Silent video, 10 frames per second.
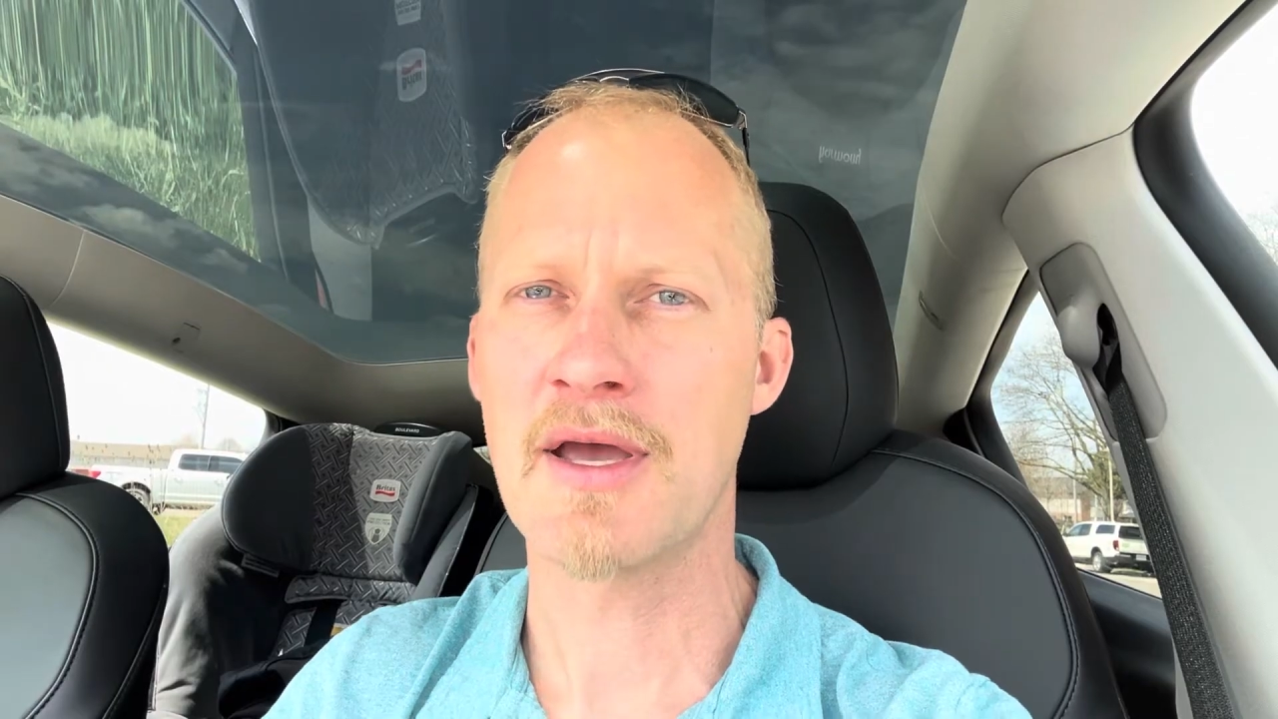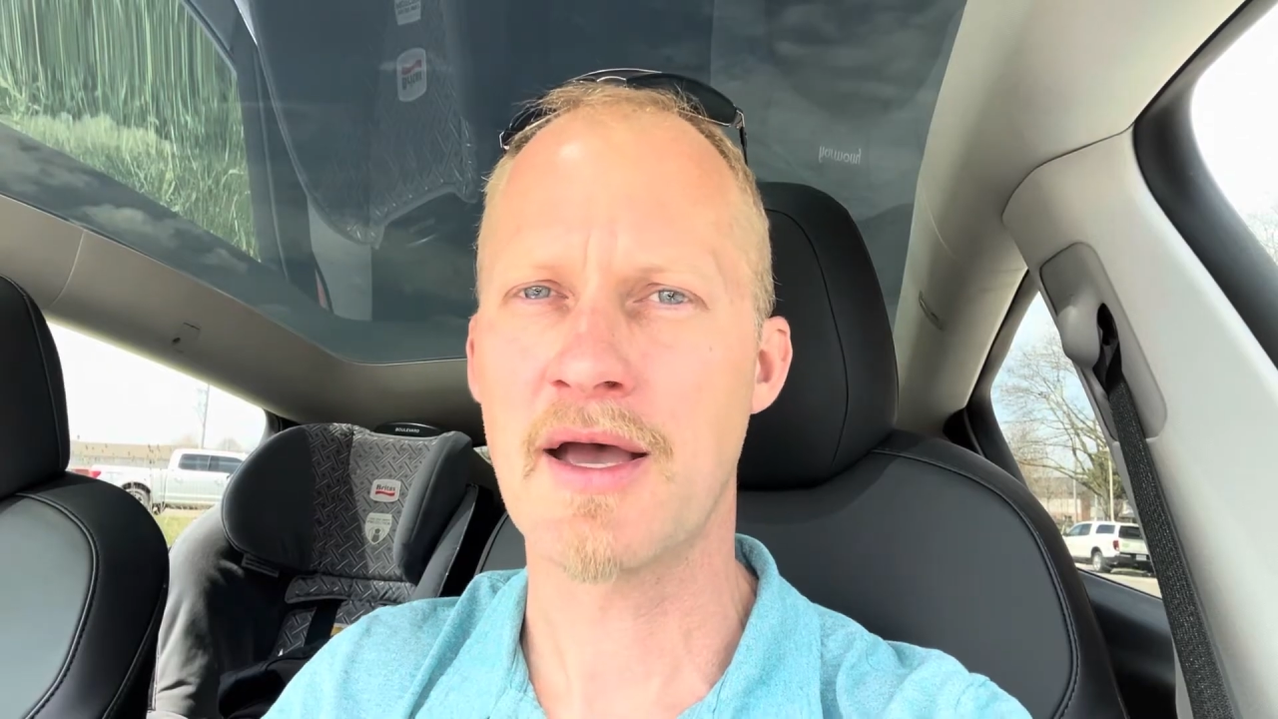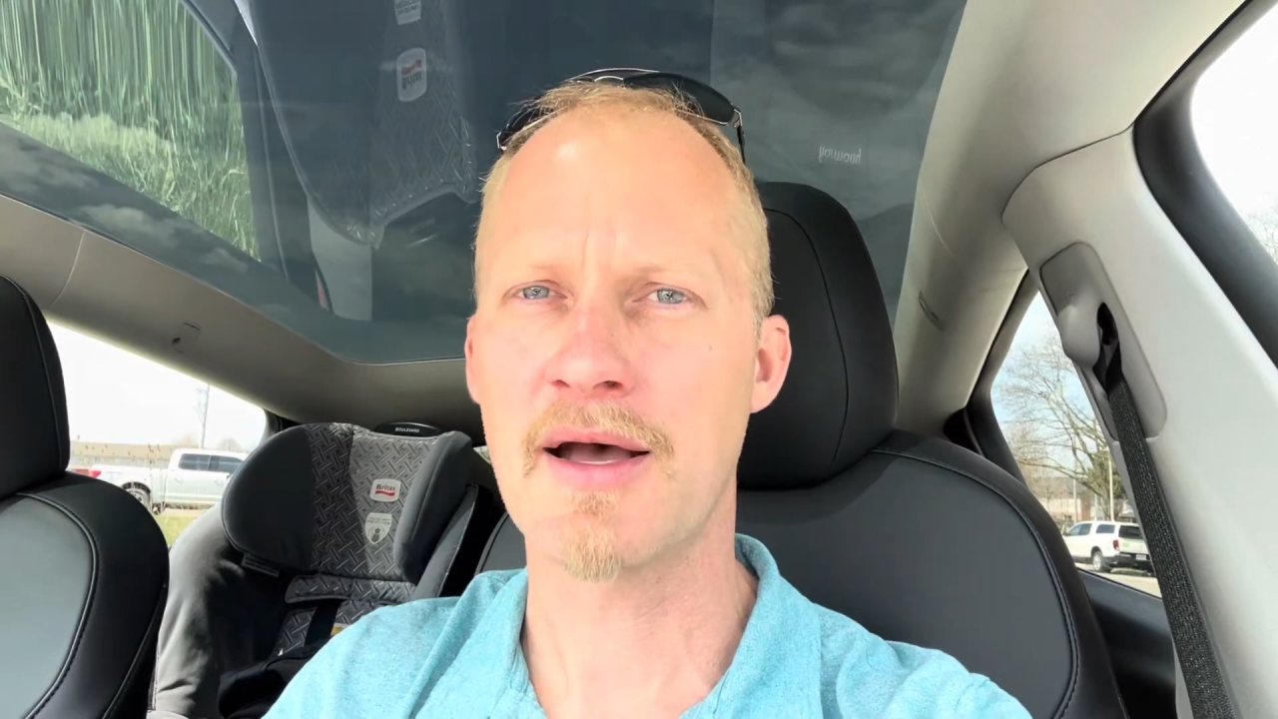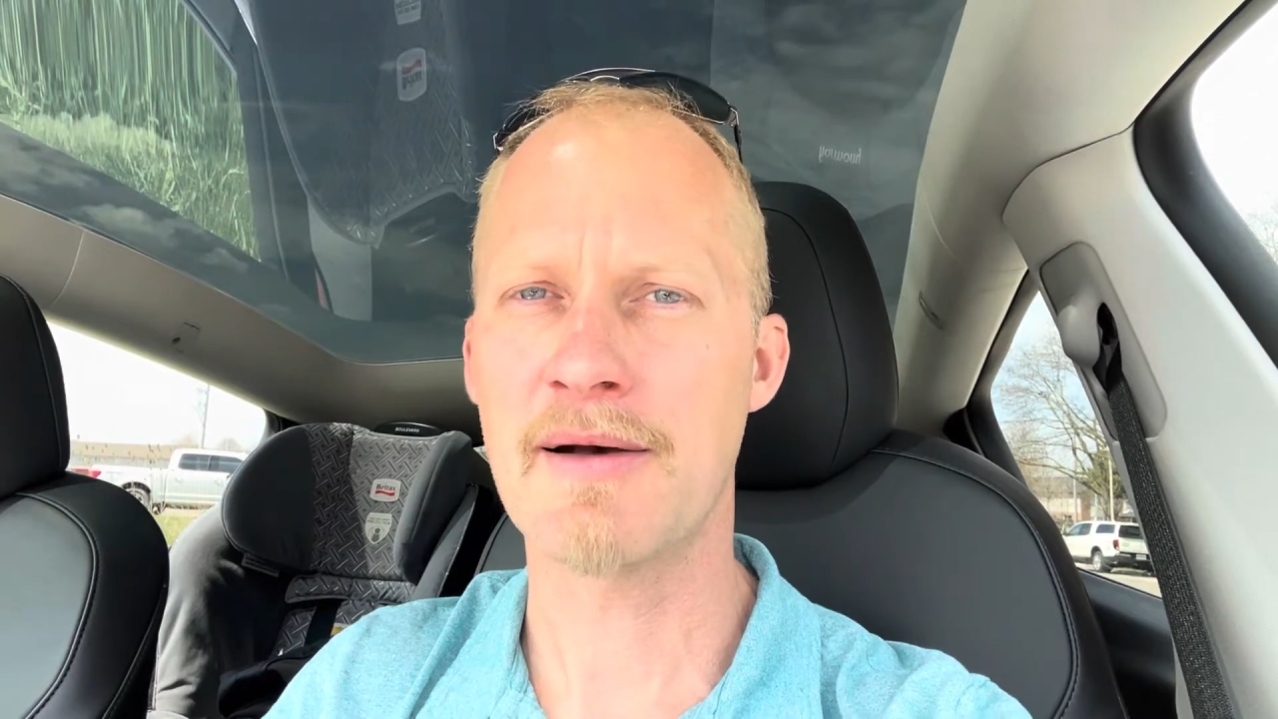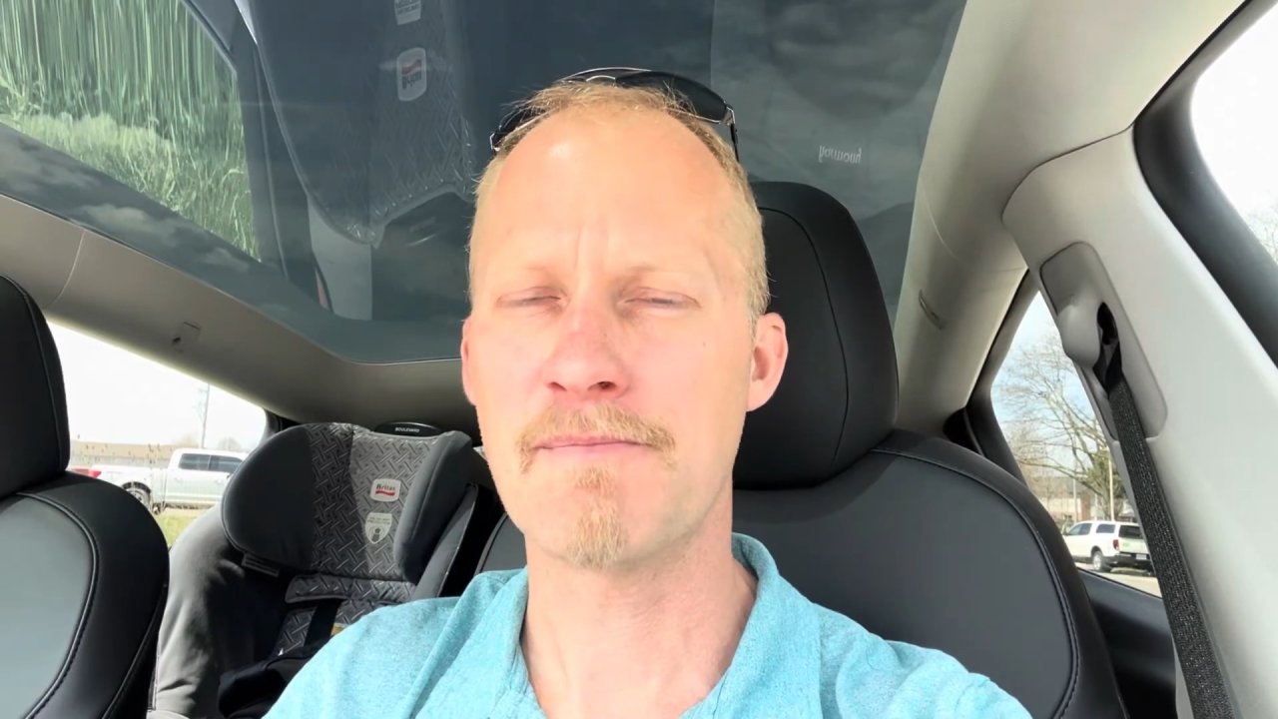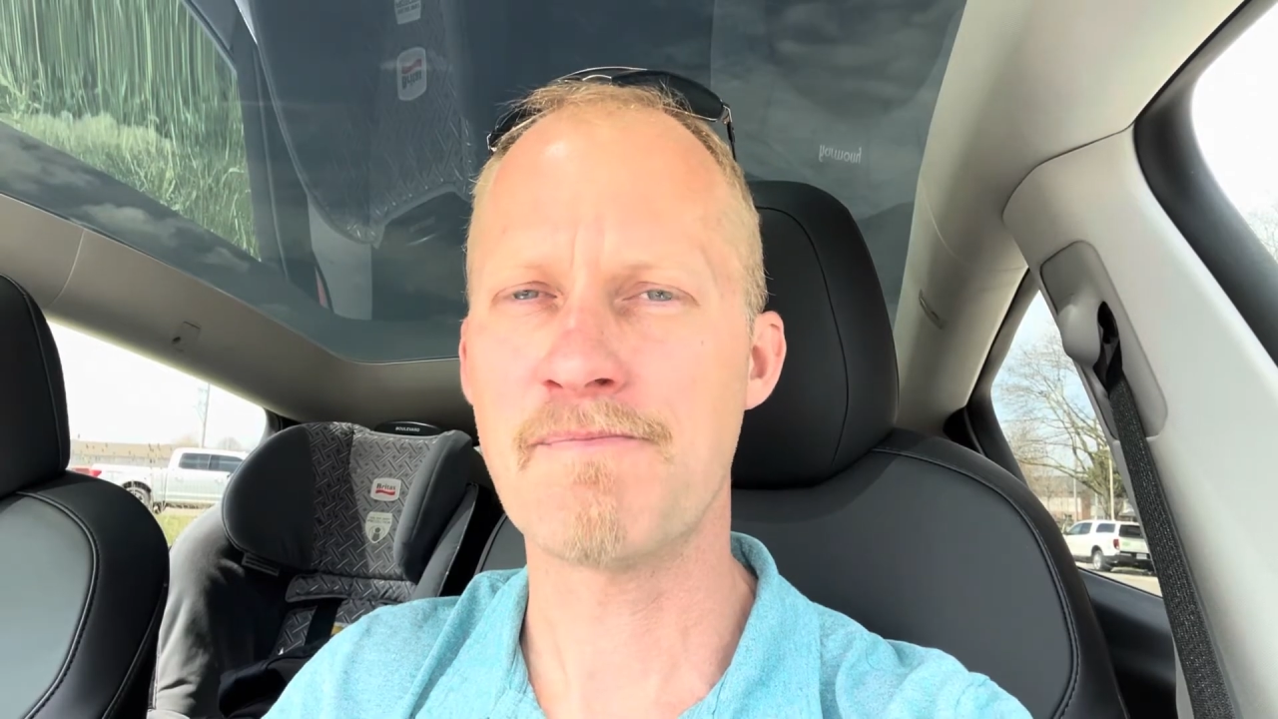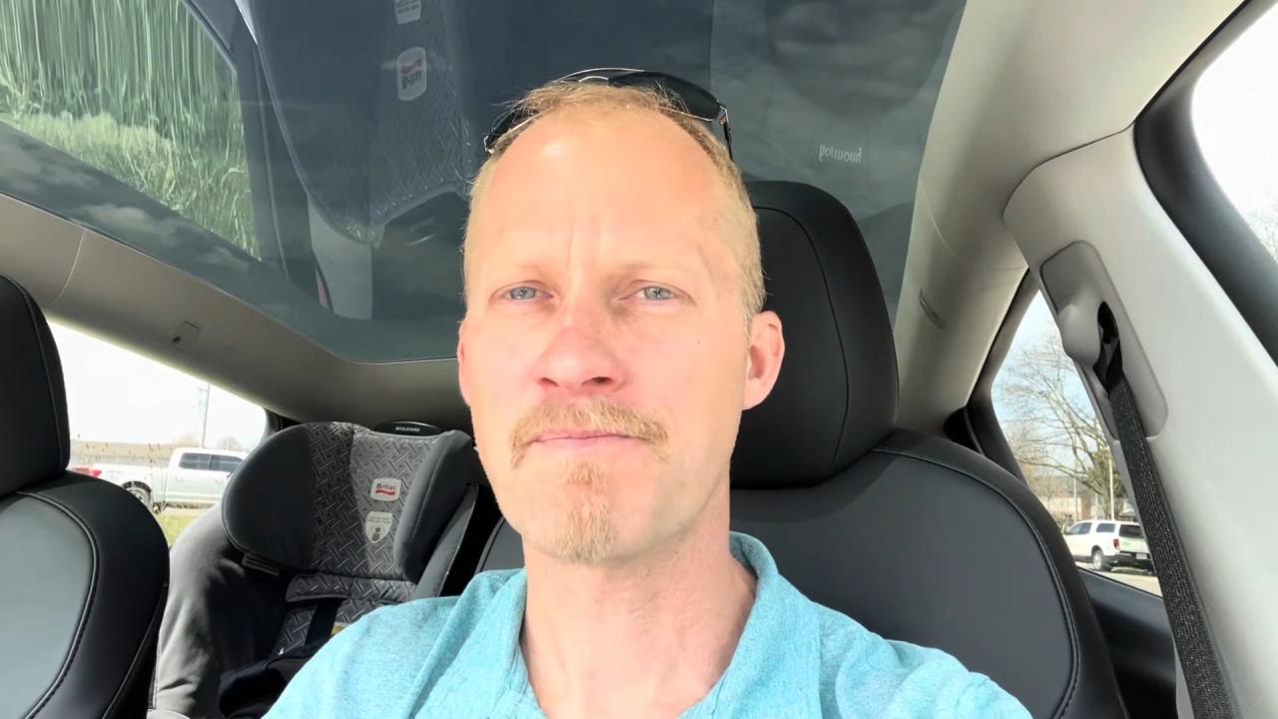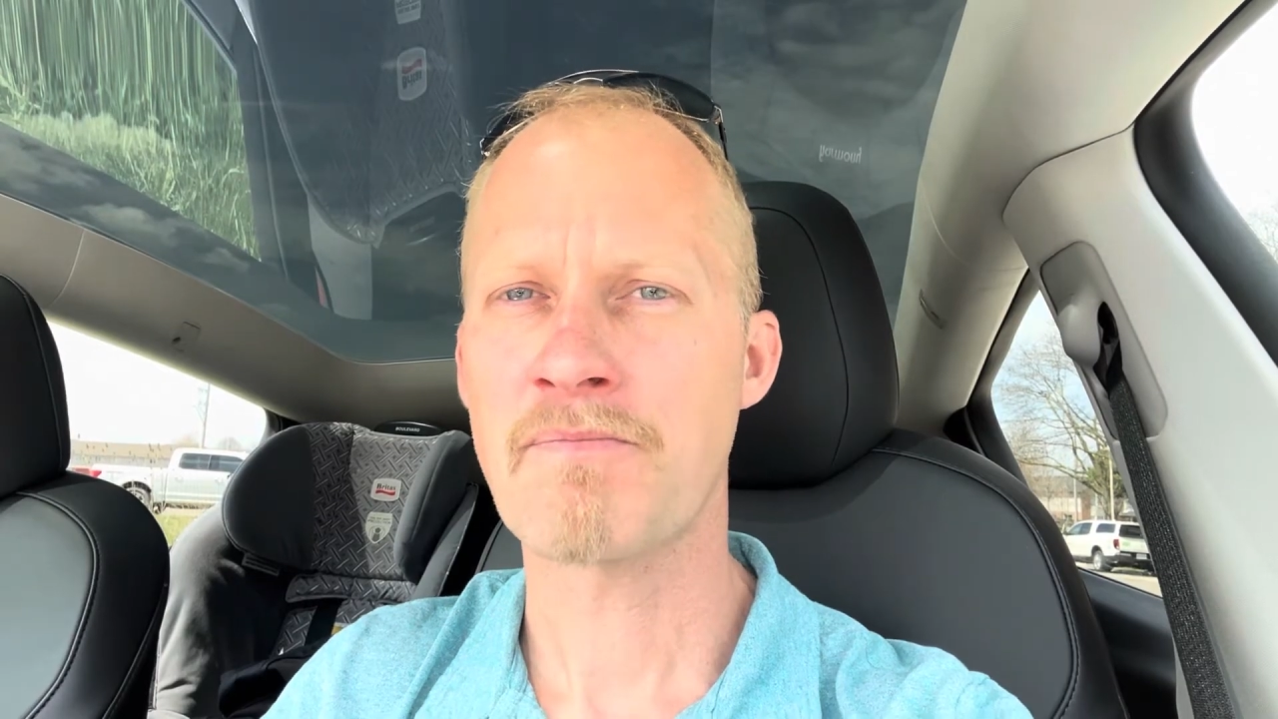The